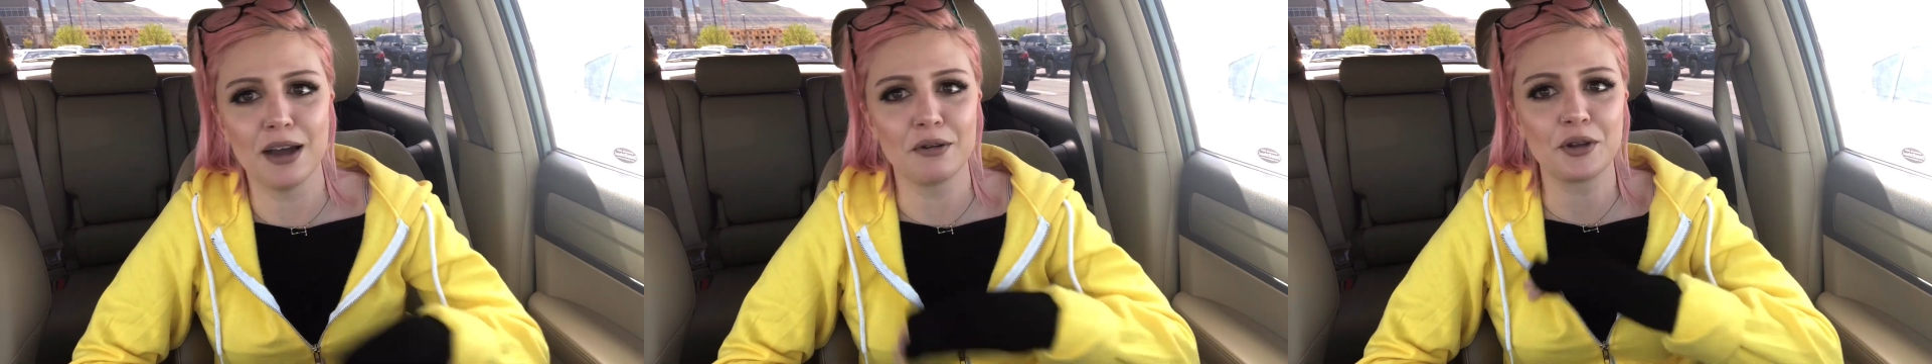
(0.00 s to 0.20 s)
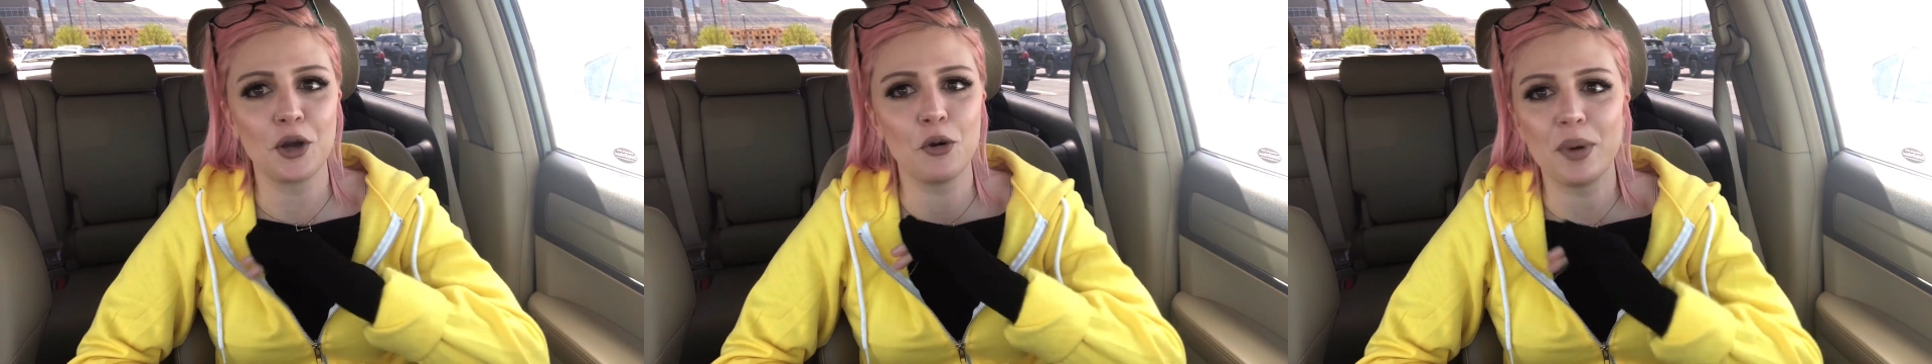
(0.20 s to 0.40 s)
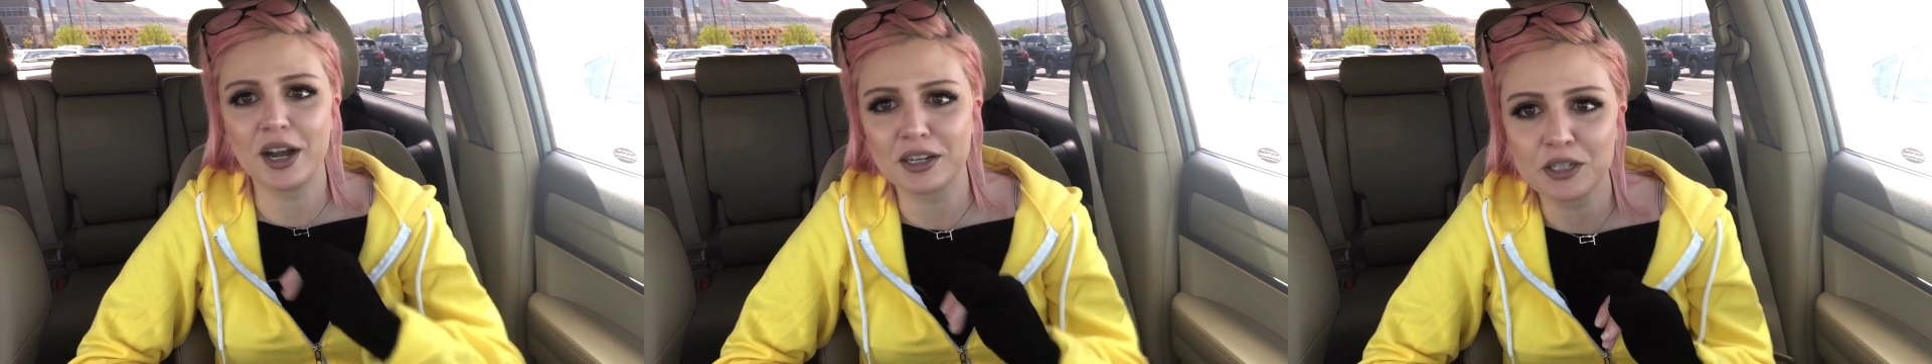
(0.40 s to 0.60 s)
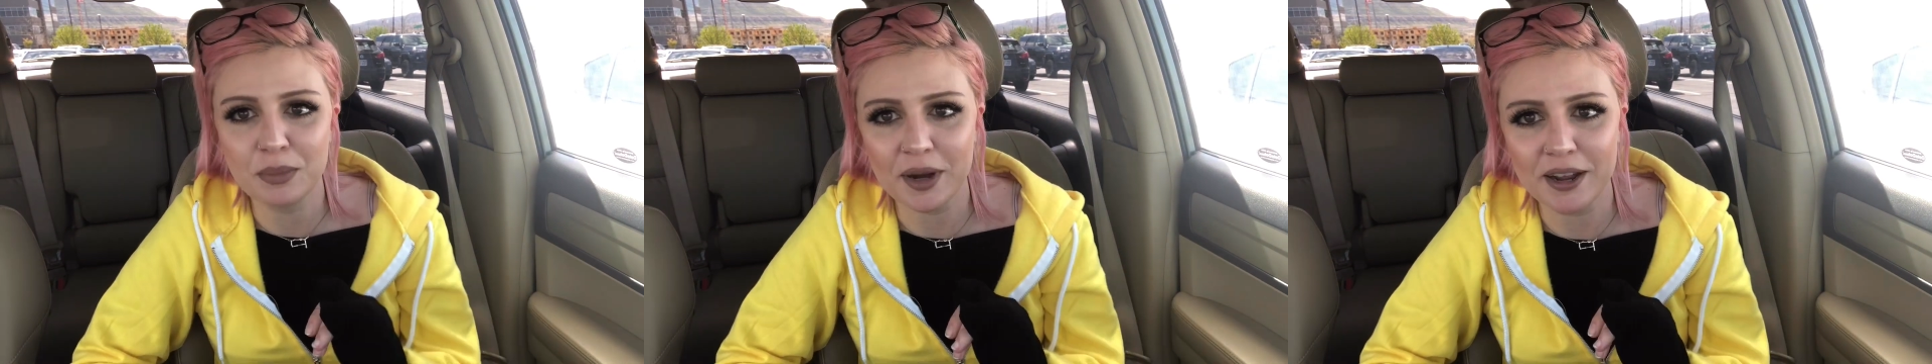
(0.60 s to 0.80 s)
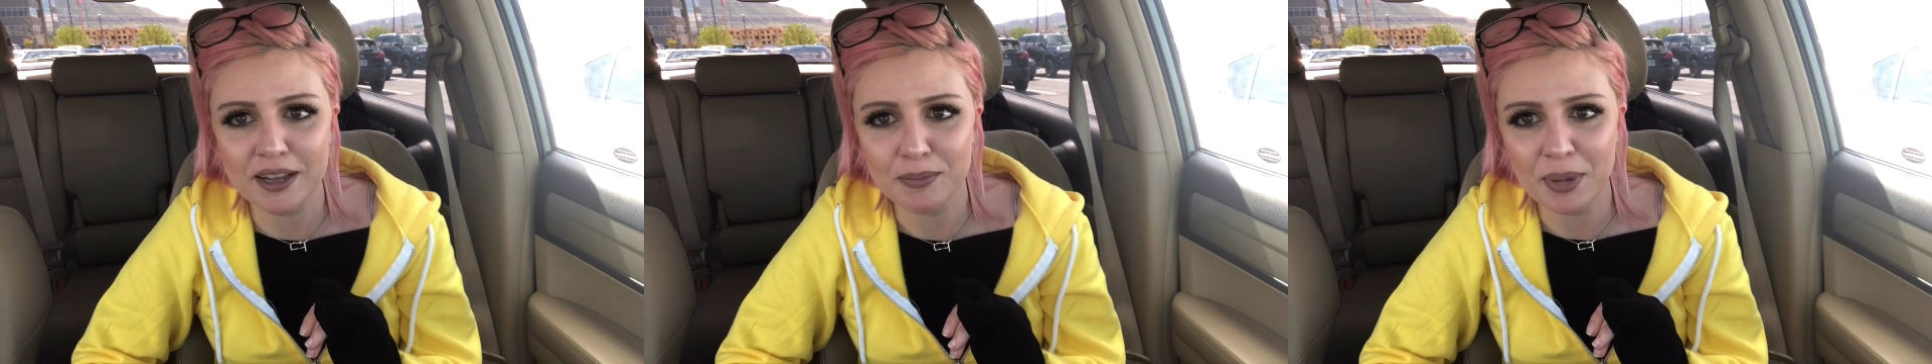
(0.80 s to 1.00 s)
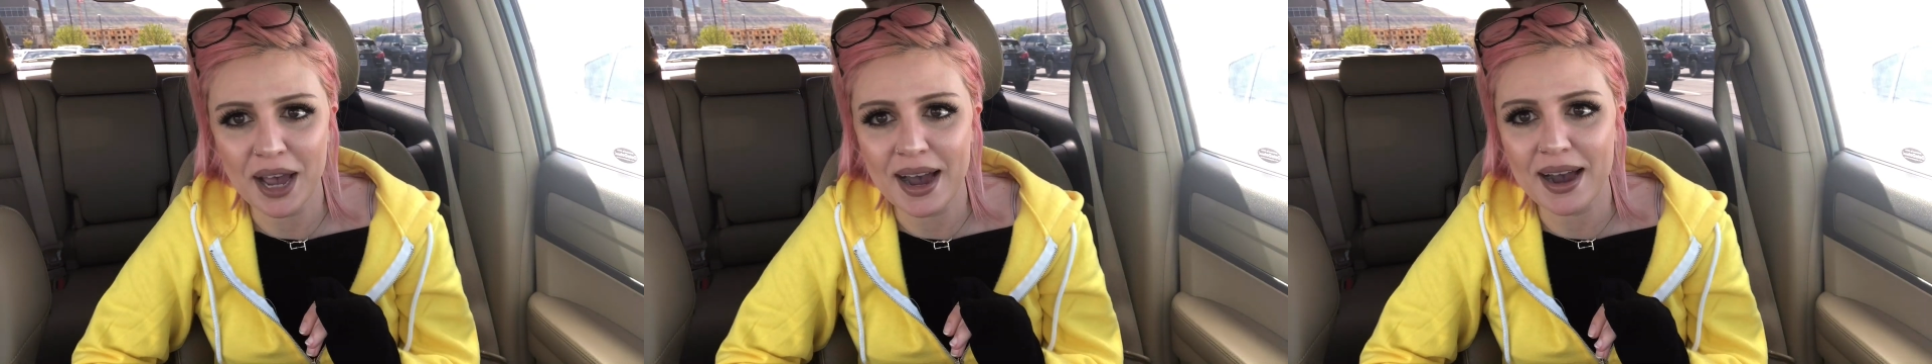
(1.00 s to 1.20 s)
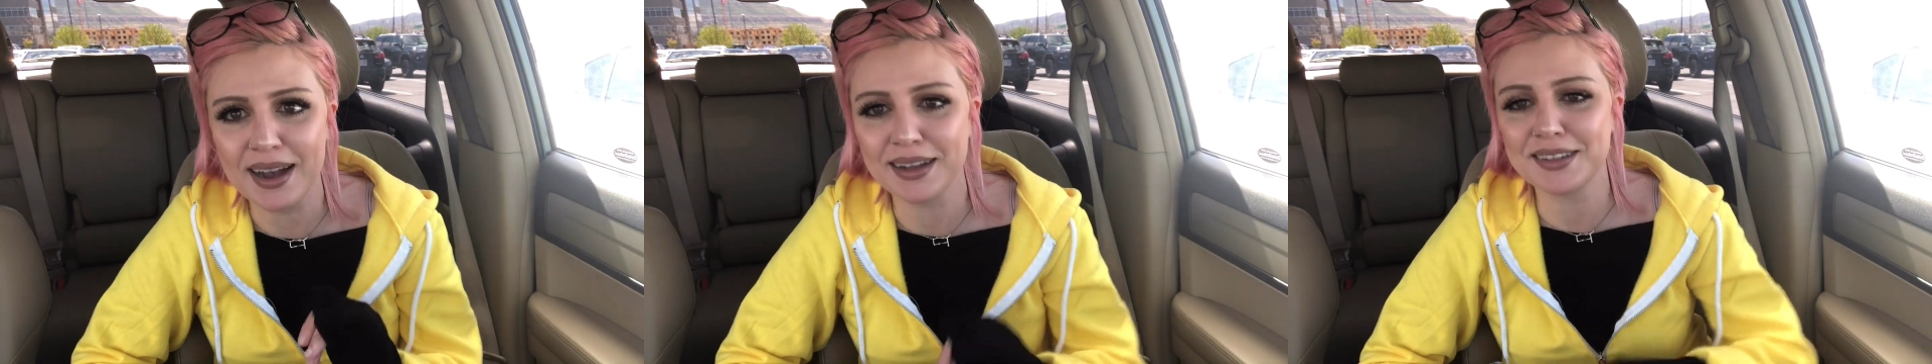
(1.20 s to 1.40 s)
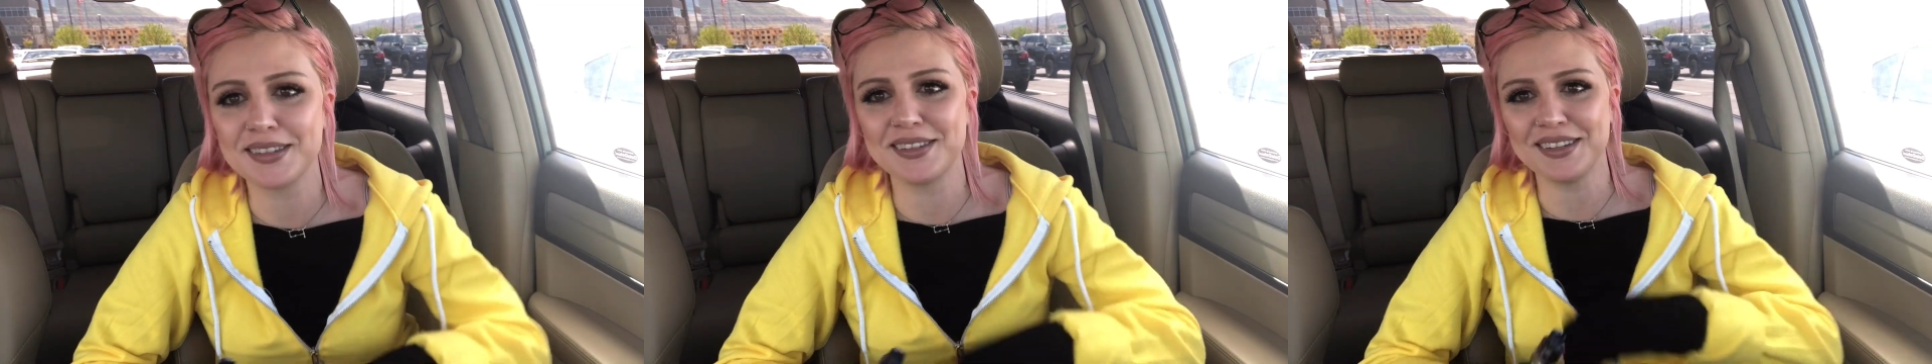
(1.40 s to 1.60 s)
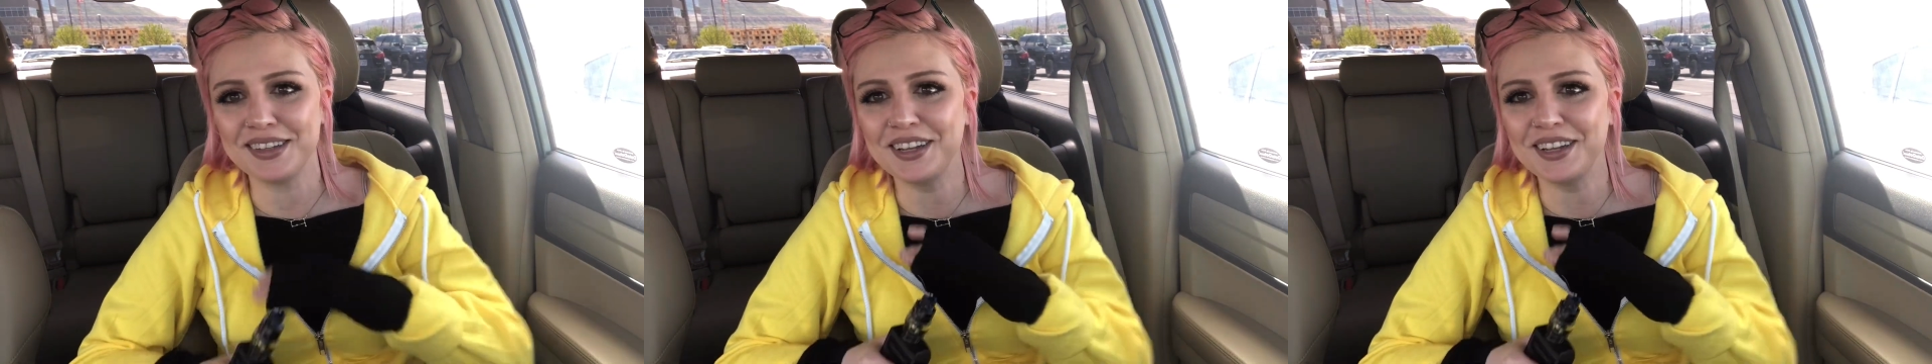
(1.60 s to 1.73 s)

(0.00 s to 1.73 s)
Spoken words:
I would go back to buying packs,